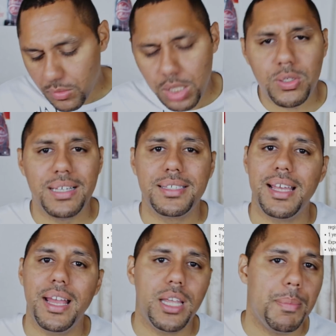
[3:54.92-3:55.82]
So I
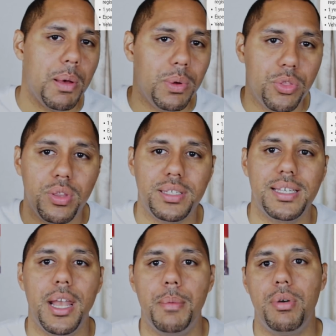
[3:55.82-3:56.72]
signed up. I went through the
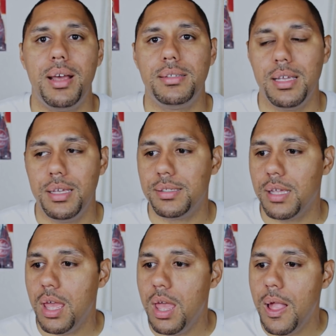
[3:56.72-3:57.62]
sign-up process,
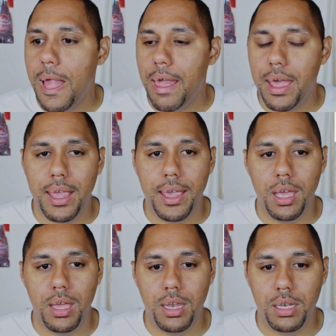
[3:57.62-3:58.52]

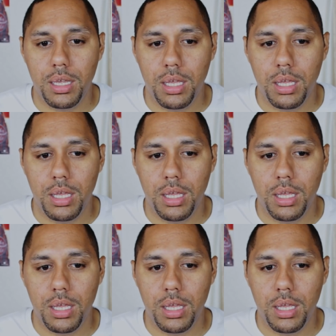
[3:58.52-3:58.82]
and